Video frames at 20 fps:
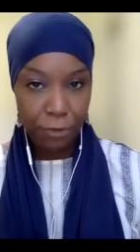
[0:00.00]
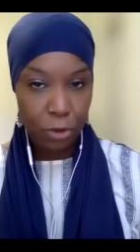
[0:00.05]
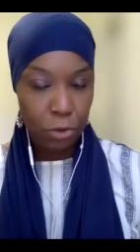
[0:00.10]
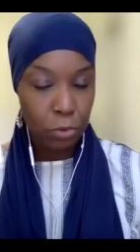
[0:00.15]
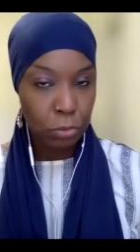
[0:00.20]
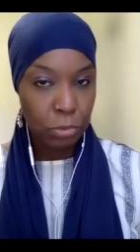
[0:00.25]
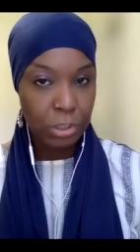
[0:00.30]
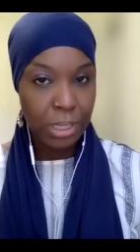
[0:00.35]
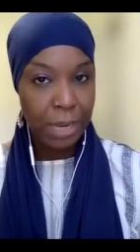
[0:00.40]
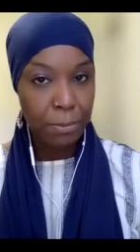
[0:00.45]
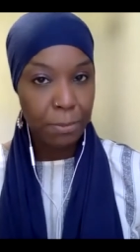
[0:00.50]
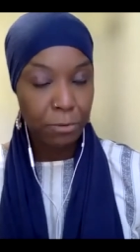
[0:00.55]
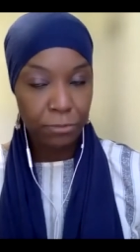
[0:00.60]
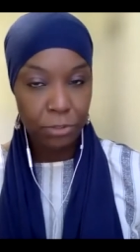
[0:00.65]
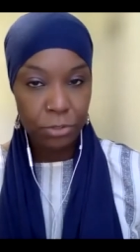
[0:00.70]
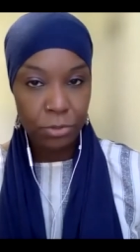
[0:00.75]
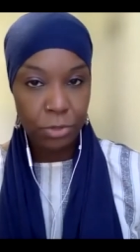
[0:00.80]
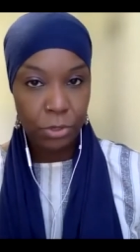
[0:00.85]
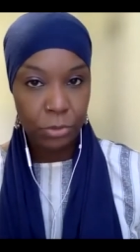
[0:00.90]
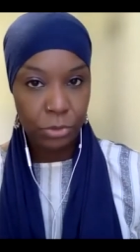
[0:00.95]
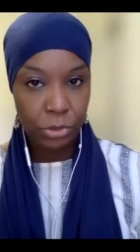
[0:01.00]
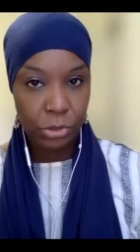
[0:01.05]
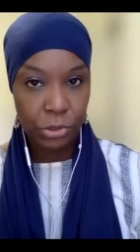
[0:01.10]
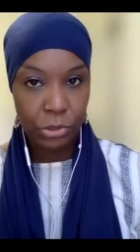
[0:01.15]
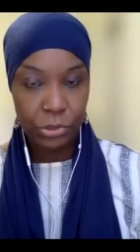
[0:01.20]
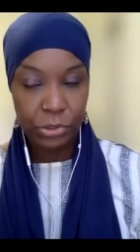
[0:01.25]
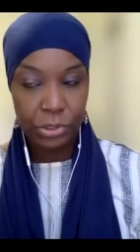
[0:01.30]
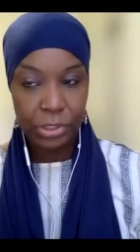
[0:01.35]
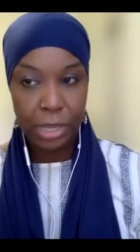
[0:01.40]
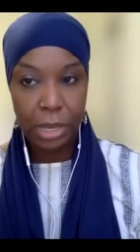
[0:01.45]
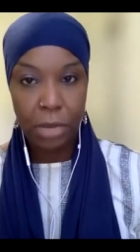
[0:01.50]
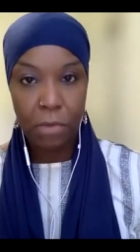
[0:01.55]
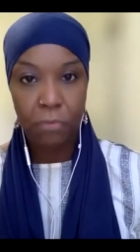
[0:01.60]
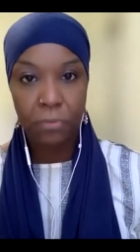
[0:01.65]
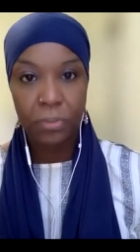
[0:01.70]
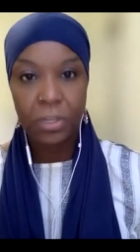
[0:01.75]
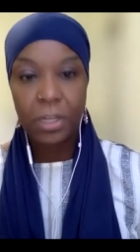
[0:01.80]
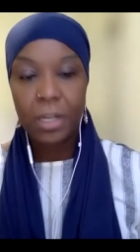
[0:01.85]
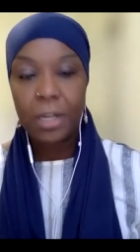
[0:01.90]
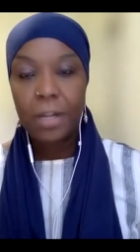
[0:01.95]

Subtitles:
phone, type a few notes to yourself,